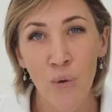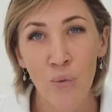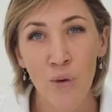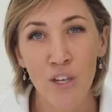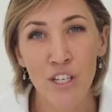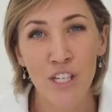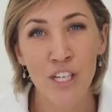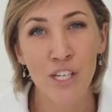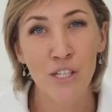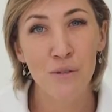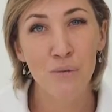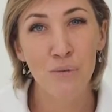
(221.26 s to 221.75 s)

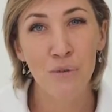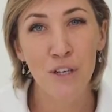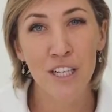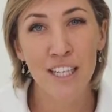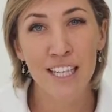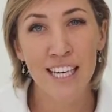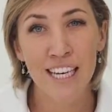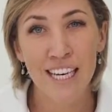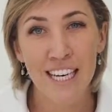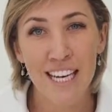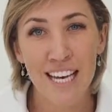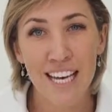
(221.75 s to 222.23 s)
which is a
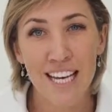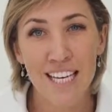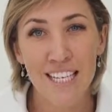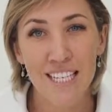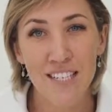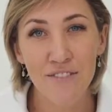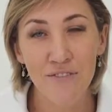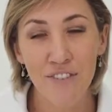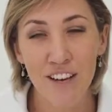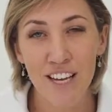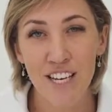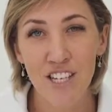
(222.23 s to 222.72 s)
really neat
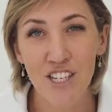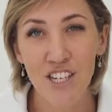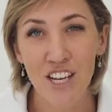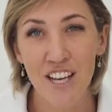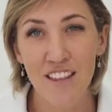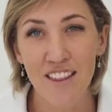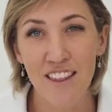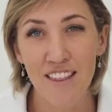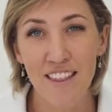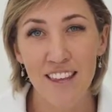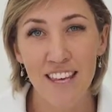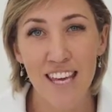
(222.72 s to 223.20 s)
feature
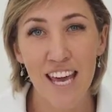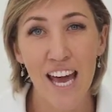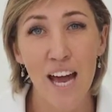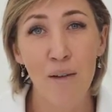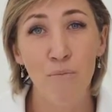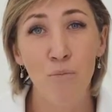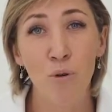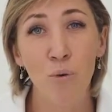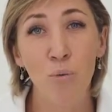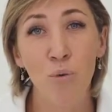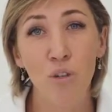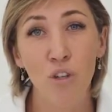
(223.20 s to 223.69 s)
that the
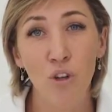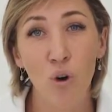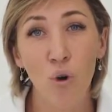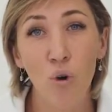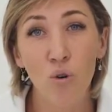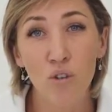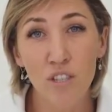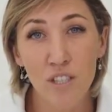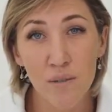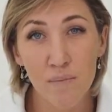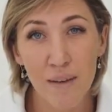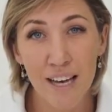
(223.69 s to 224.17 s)
camera will
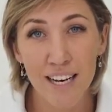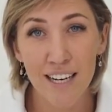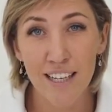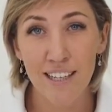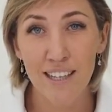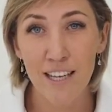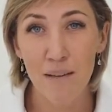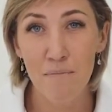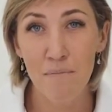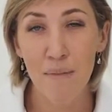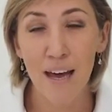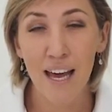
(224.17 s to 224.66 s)

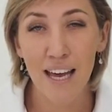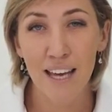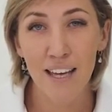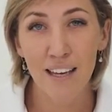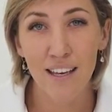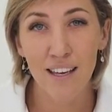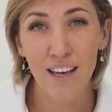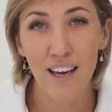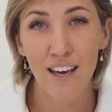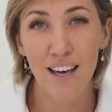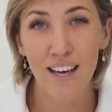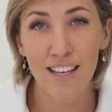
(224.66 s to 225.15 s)
automatically make
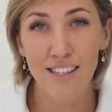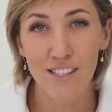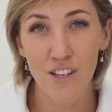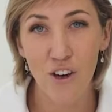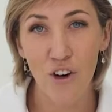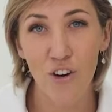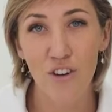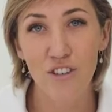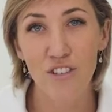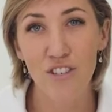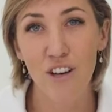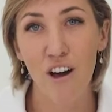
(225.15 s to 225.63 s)
its
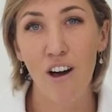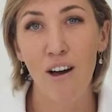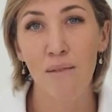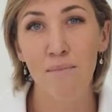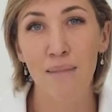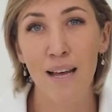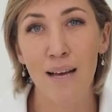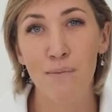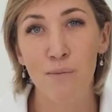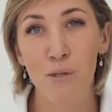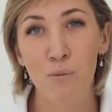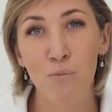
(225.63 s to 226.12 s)
own
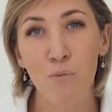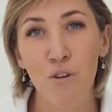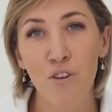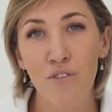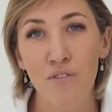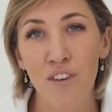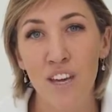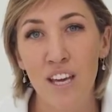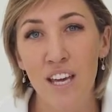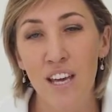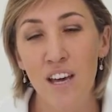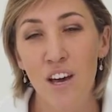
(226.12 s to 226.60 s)
time-lapse
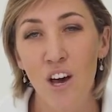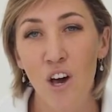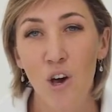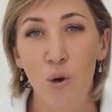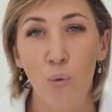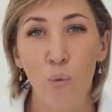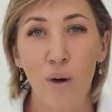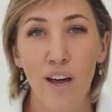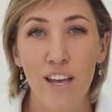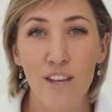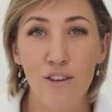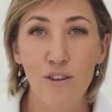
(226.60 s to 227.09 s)
movie,
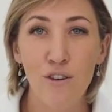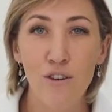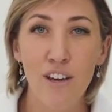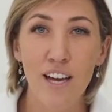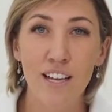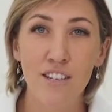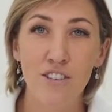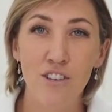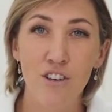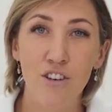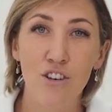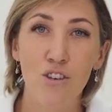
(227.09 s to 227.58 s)
where you
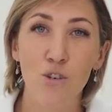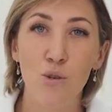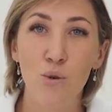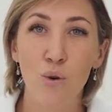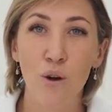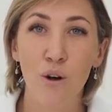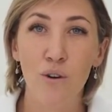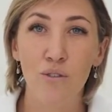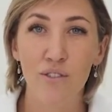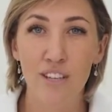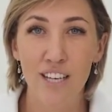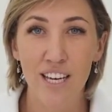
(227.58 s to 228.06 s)
get to
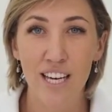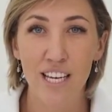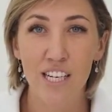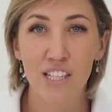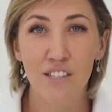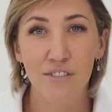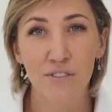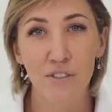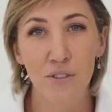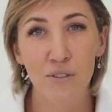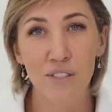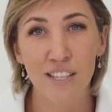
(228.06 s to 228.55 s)
control the
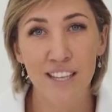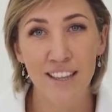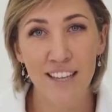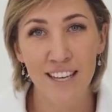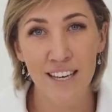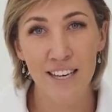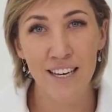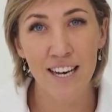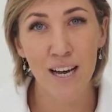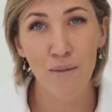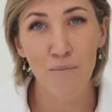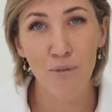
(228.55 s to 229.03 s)
intervals and
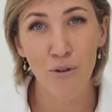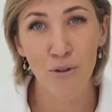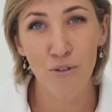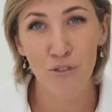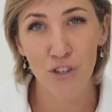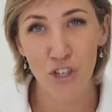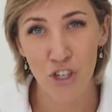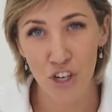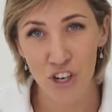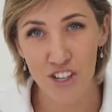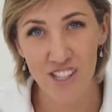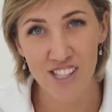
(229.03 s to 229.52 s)
the number of
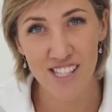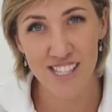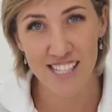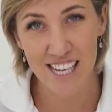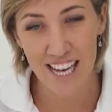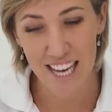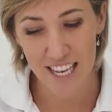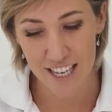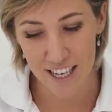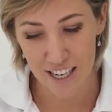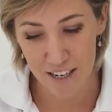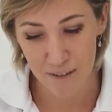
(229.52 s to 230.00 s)
shots
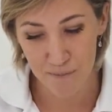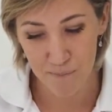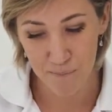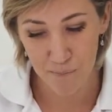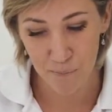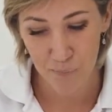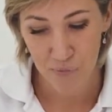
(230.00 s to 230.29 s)
taken.